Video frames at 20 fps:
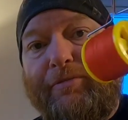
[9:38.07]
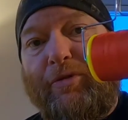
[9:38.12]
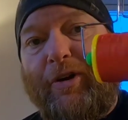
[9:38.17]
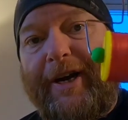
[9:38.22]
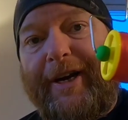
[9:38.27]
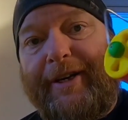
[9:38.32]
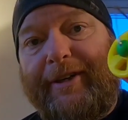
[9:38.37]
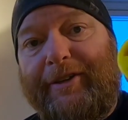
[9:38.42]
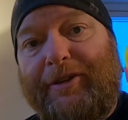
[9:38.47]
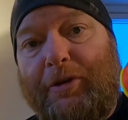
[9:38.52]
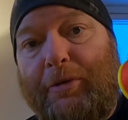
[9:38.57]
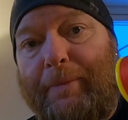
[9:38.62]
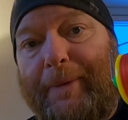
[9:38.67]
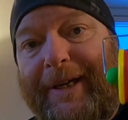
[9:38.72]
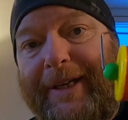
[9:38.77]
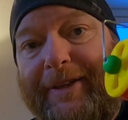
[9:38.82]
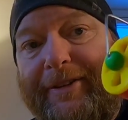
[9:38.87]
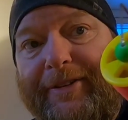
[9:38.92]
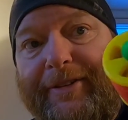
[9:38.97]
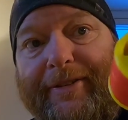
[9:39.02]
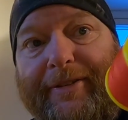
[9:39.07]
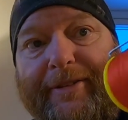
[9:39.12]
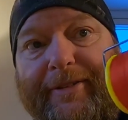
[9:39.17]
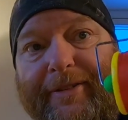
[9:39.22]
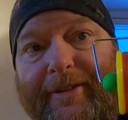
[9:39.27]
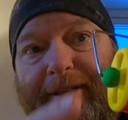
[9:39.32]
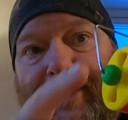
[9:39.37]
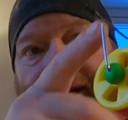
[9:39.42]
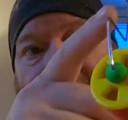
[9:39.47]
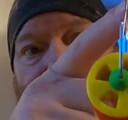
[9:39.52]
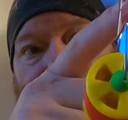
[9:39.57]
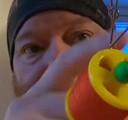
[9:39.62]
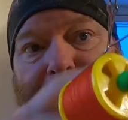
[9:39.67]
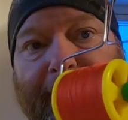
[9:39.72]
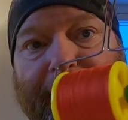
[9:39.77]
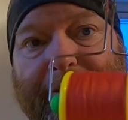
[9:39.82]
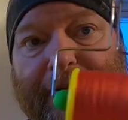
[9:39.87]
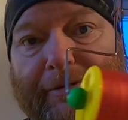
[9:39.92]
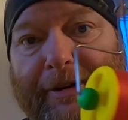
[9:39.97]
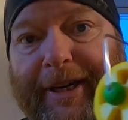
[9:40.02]
of wire and two beads
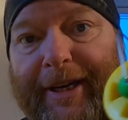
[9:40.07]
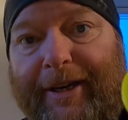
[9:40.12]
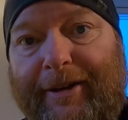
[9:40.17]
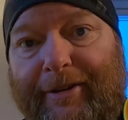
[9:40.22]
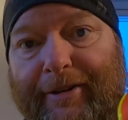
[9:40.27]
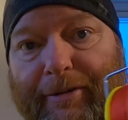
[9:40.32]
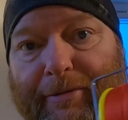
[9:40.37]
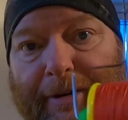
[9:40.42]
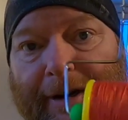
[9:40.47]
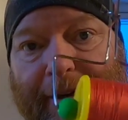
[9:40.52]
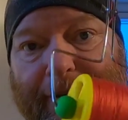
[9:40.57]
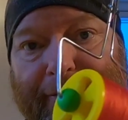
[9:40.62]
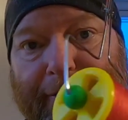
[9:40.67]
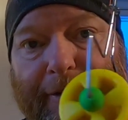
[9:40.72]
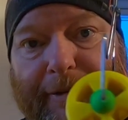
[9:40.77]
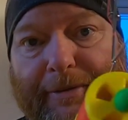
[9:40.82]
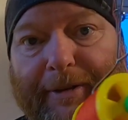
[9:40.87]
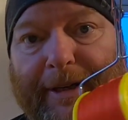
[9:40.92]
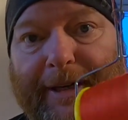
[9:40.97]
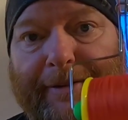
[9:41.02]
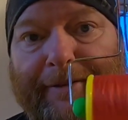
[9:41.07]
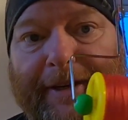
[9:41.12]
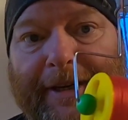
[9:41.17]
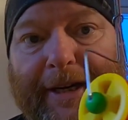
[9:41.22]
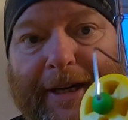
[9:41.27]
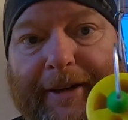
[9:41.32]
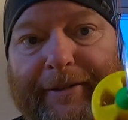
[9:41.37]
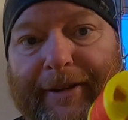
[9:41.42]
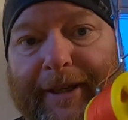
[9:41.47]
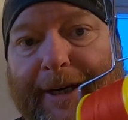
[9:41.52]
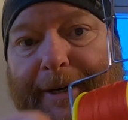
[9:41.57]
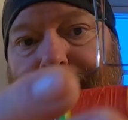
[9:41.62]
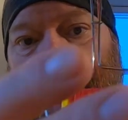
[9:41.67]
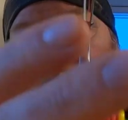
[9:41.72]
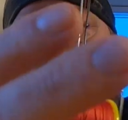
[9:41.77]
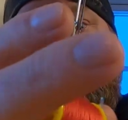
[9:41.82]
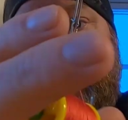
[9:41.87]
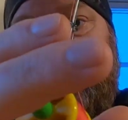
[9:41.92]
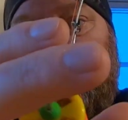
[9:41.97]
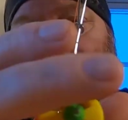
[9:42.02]
and a ring or a washer or whatever you have there.
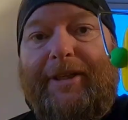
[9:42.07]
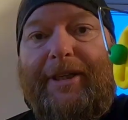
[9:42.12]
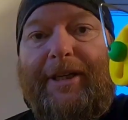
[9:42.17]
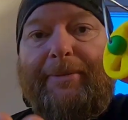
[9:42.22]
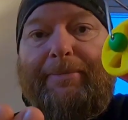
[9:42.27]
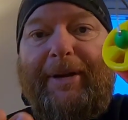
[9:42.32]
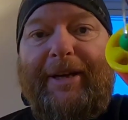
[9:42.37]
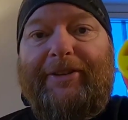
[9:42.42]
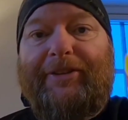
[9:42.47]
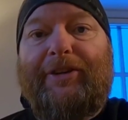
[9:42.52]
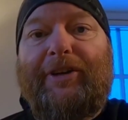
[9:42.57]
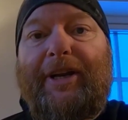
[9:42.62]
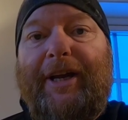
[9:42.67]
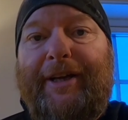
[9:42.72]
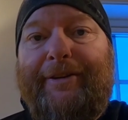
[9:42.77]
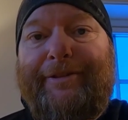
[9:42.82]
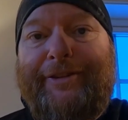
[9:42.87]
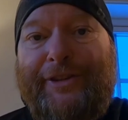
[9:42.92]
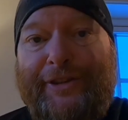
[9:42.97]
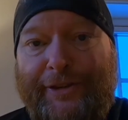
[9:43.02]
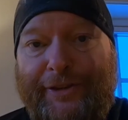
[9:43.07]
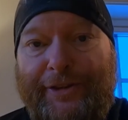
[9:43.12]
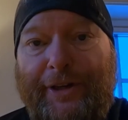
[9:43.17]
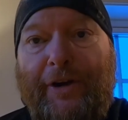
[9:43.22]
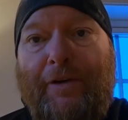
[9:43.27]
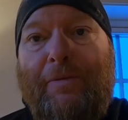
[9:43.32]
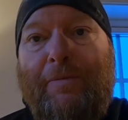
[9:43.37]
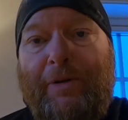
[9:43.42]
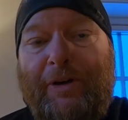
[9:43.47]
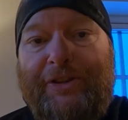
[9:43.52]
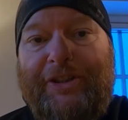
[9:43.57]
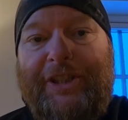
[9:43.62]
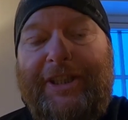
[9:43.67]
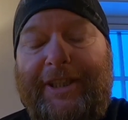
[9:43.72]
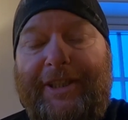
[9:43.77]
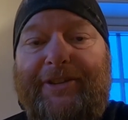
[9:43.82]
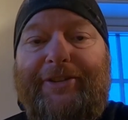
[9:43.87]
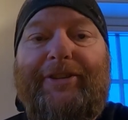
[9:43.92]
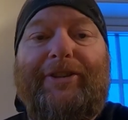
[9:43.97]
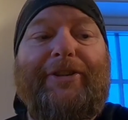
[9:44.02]
It makes your life so much
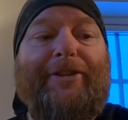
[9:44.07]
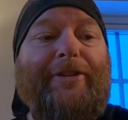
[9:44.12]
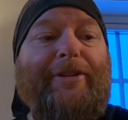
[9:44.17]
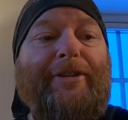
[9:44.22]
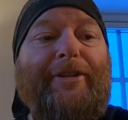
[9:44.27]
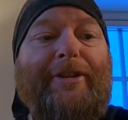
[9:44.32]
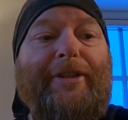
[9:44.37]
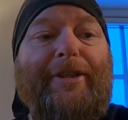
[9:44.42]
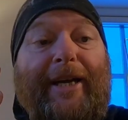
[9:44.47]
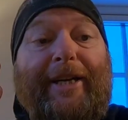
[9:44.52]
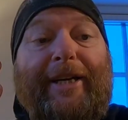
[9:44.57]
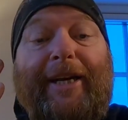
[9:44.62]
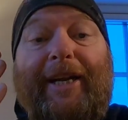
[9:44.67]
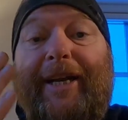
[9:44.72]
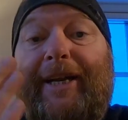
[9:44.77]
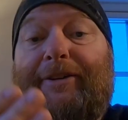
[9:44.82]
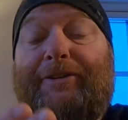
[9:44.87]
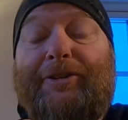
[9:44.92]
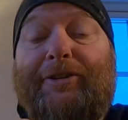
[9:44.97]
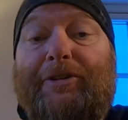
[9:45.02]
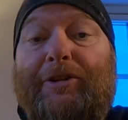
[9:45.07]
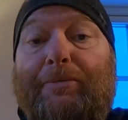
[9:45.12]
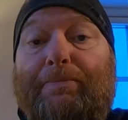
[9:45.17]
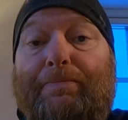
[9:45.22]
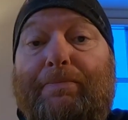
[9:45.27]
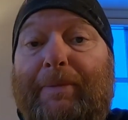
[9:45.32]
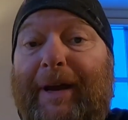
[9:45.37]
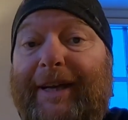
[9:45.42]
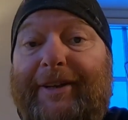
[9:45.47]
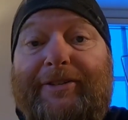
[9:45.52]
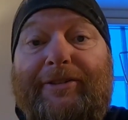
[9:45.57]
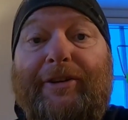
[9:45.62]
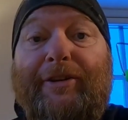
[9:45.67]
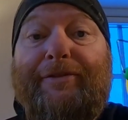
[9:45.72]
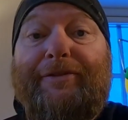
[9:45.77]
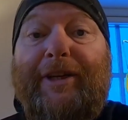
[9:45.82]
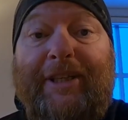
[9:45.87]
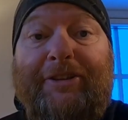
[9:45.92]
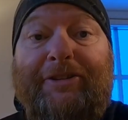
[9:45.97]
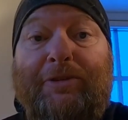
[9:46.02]
easier and allows you to make
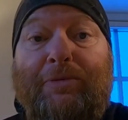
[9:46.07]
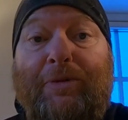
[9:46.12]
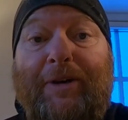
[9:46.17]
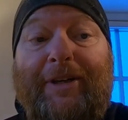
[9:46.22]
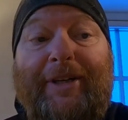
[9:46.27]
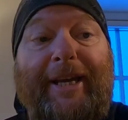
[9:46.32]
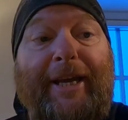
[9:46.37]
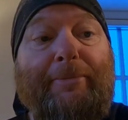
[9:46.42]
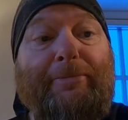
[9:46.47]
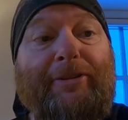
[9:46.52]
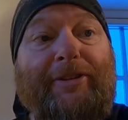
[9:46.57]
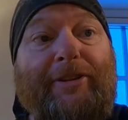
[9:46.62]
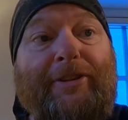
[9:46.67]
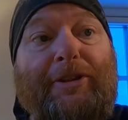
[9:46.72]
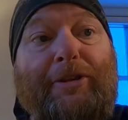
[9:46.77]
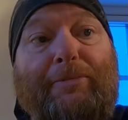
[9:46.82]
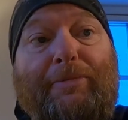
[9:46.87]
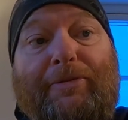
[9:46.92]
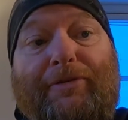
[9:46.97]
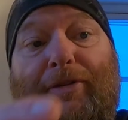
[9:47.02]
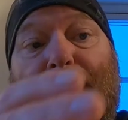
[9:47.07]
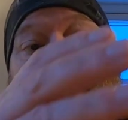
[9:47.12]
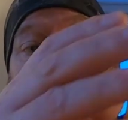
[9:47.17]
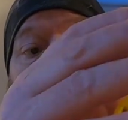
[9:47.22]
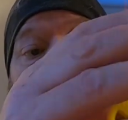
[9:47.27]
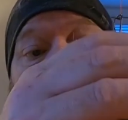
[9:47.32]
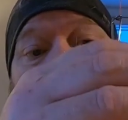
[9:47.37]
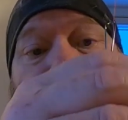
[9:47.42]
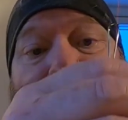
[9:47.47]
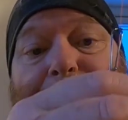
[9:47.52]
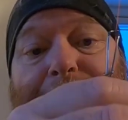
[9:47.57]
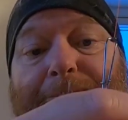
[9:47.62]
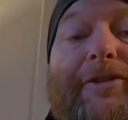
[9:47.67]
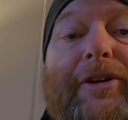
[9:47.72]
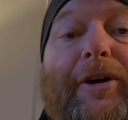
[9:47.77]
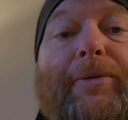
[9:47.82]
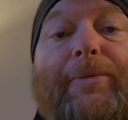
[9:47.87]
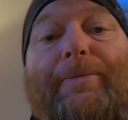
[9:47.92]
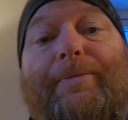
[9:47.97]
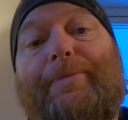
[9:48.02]
stuff that you weren't able to do before.
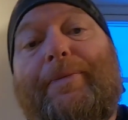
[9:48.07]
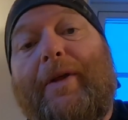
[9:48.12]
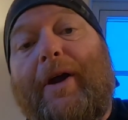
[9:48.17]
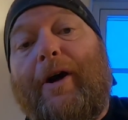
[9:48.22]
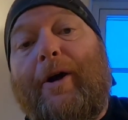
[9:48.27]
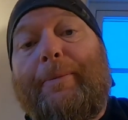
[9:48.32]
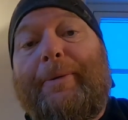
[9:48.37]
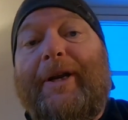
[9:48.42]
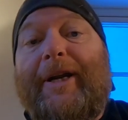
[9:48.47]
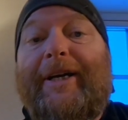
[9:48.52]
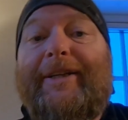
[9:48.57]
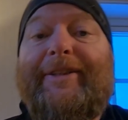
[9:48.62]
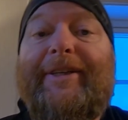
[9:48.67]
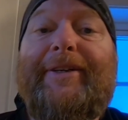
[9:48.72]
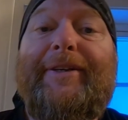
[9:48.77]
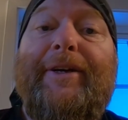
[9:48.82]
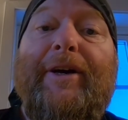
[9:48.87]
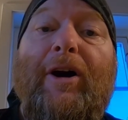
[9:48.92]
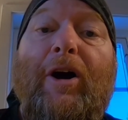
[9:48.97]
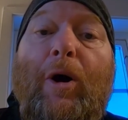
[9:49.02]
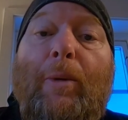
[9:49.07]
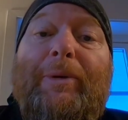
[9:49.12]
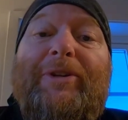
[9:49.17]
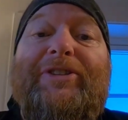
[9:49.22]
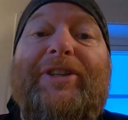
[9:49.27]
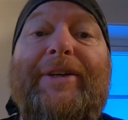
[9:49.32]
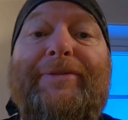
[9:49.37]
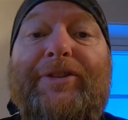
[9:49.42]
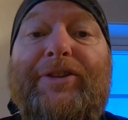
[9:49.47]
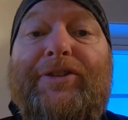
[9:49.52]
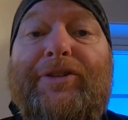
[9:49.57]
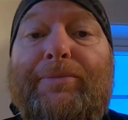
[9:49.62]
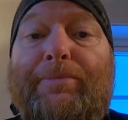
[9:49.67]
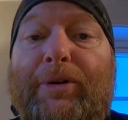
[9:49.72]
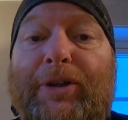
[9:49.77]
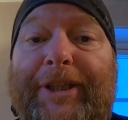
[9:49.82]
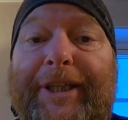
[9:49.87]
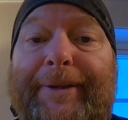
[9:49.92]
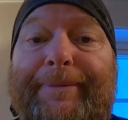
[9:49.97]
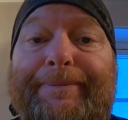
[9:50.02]
So I hope you liked it. Hope it saves you some
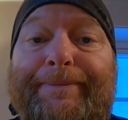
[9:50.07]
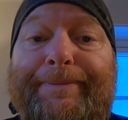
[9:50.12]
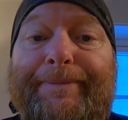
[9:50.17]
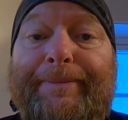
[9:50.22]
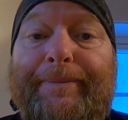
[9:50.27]
money.